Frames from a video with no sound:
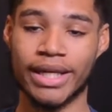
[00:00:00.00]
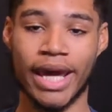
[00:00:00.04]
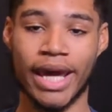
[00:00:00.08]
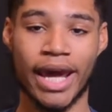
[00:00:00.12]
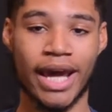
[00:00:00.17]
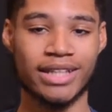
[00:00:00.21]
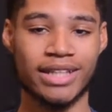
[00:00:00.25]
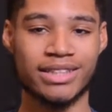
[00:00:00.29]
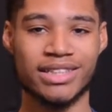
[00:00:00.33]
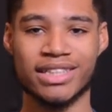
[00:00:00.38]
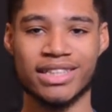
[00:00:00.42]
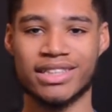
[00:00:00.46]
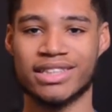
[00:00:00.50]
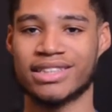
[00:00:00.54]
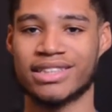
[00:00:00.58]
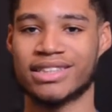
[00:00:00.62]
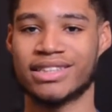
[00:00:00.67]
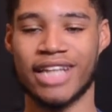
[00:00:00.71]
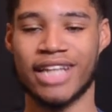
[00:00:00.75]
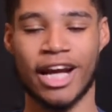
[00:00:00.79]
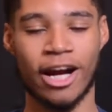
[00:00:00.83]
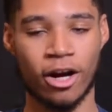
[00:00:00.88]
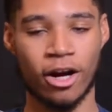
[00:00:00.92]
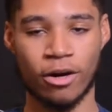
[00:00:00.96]
Kansas,
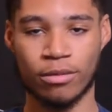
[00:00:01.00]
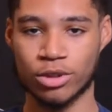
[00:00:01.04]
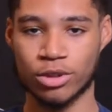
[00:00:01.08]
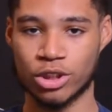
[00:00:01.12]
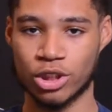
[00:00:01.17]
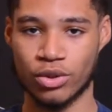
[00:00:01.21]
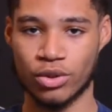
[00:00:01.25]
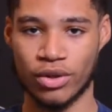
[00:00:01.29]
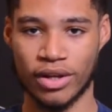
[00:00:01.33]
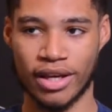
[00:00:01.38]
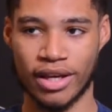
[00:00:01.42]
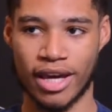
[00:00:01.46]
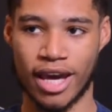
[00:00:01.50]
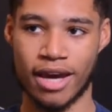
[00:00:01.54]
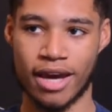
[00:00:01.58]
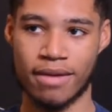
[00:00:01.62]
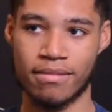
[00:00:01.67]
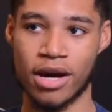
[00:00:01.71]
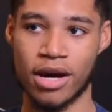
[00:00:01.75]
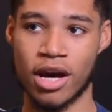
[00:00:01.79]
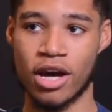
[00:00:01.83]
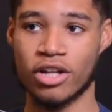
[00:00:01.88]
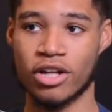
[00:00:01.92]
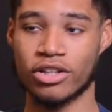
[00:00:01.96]
terrible shooting game.